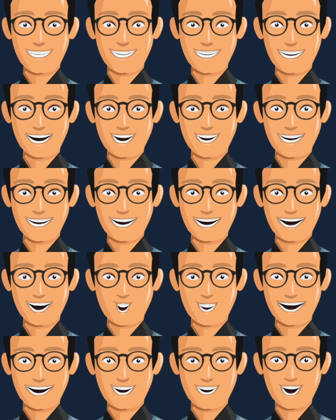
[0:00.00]
I would
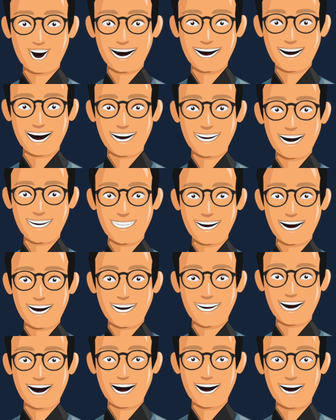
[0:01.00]
also suggest adding
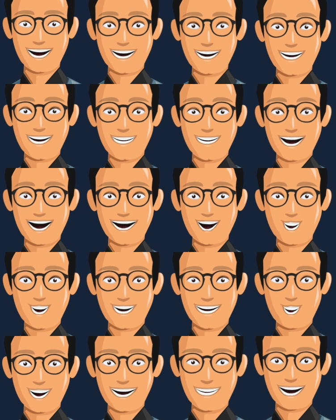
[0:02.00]
links to email
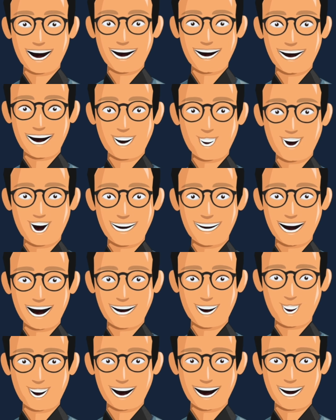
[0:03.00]
newsletters and social
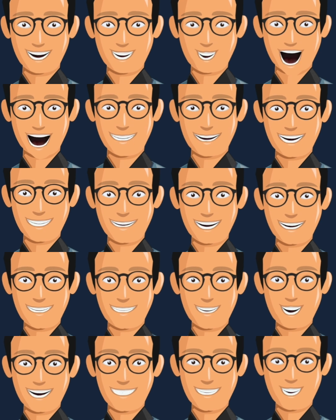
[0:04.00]
media networks when
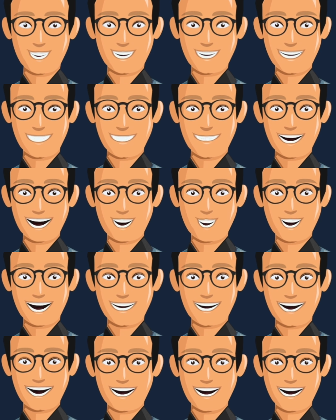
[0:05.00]
appropriate, as well as